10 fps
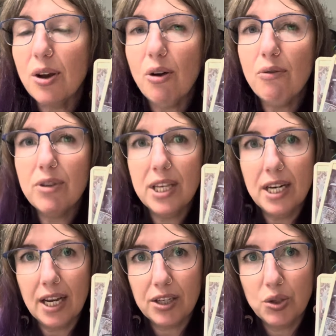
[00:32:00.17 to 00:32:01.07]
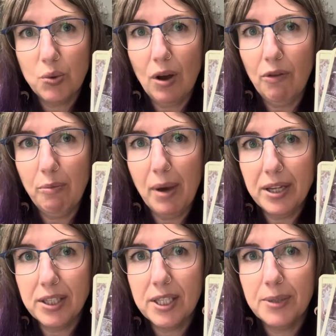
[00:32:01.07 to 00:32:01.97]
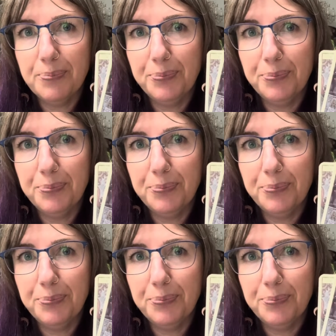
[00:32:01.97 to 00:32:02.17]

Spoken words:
over the next 12 months.